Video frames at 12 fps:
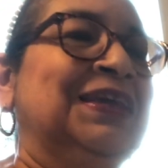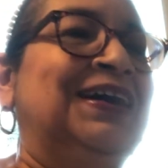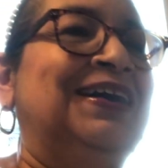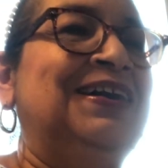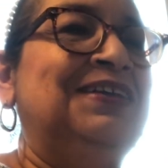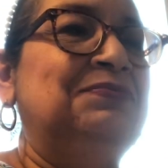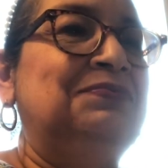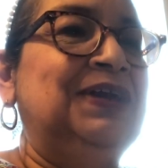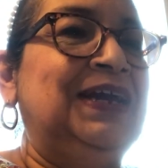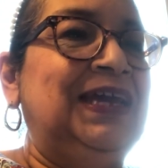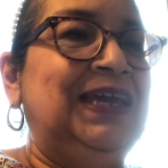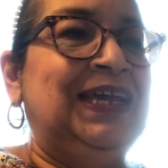all
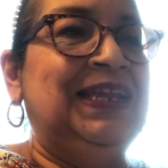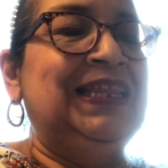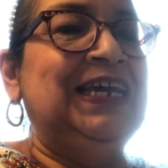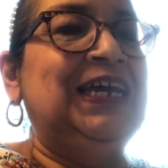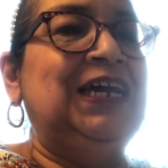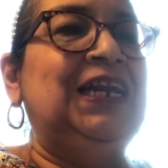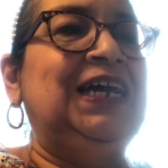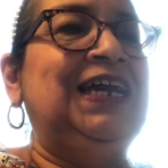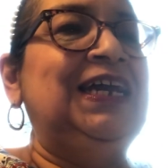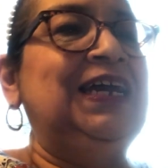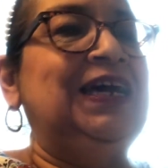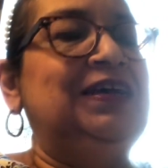right, and then
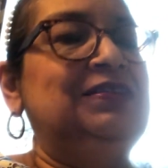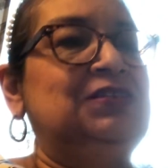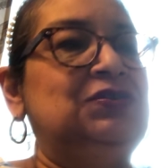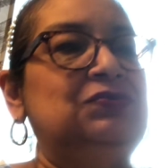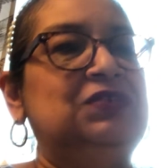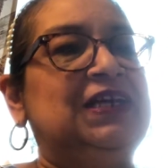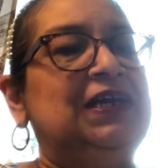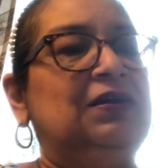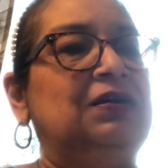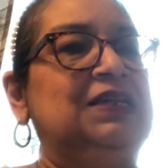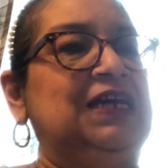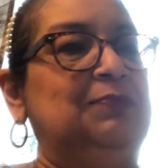I got to take
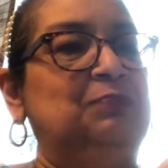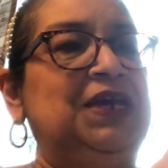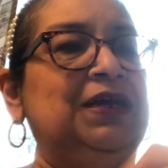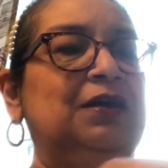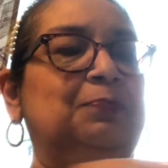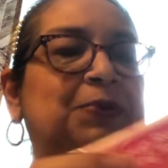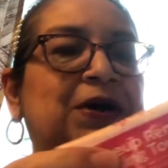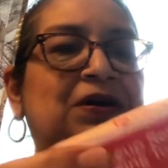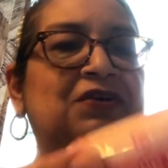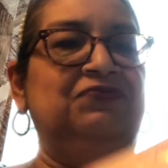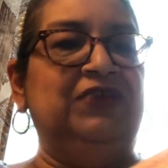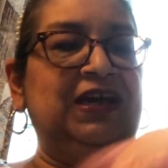all that makeup
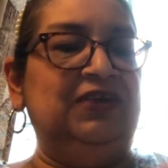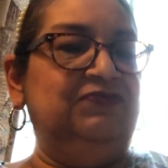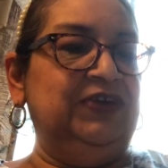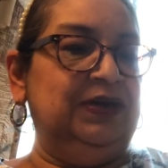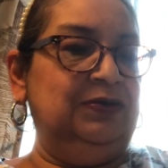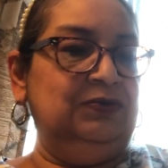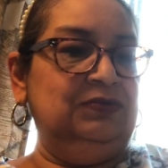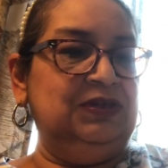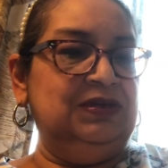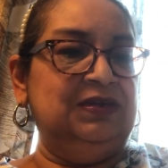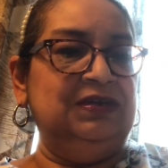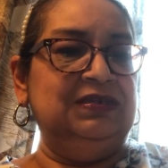off. I found
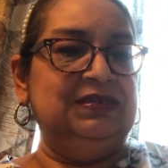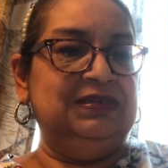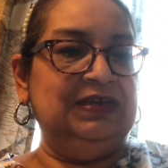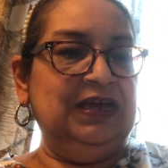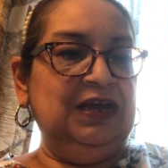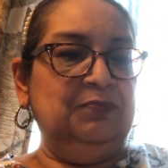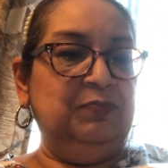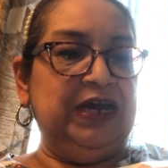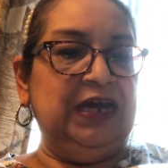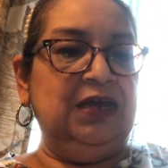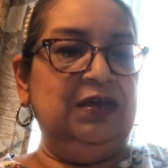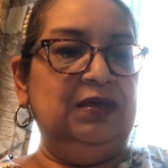this
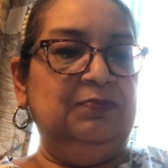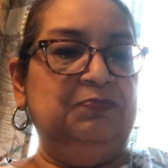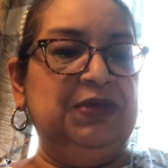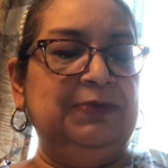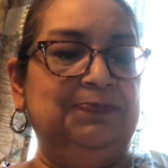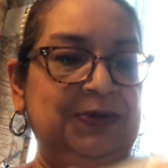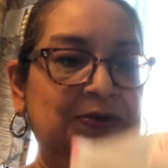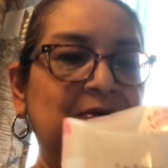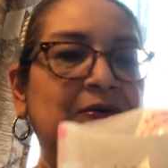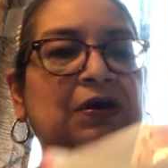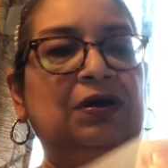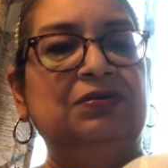by Be
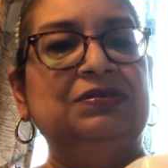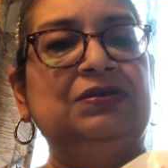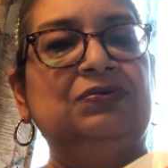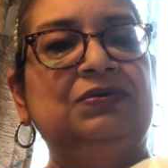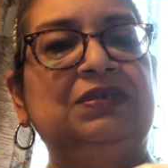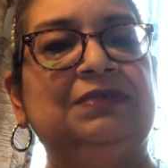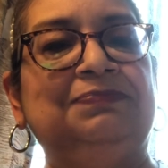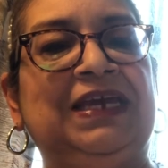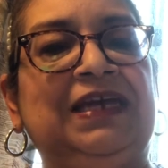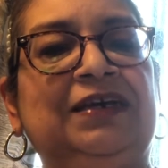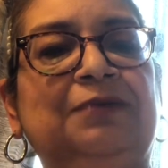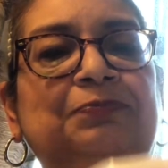Pure. Also, it's
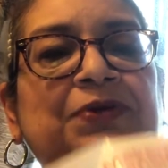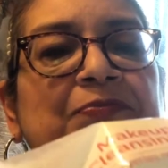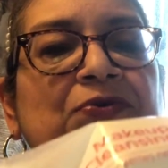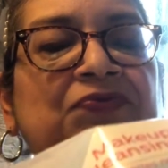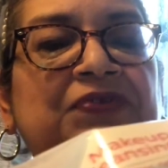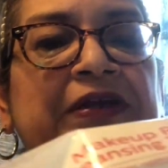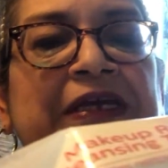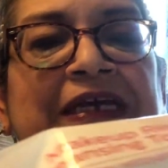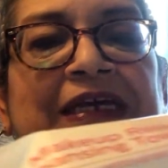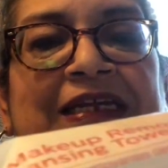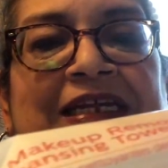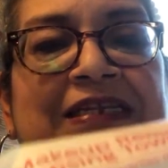makeup removing
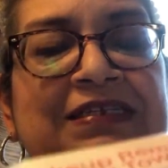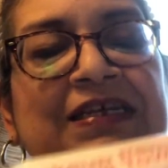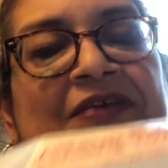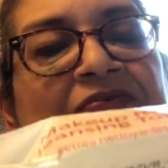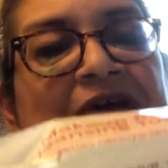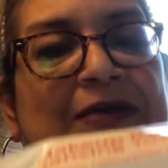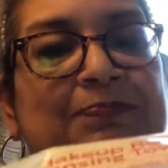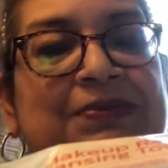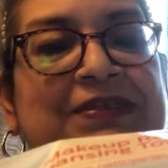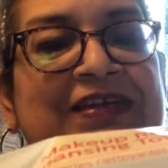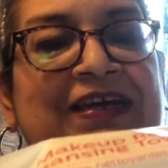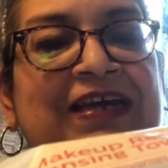cleansing
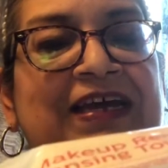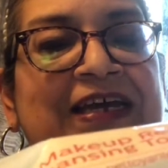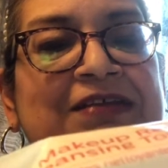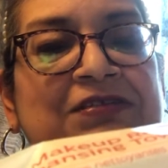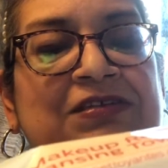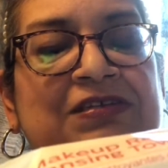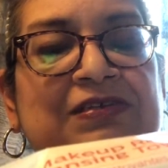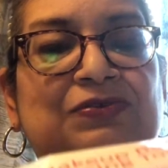wipes. And this is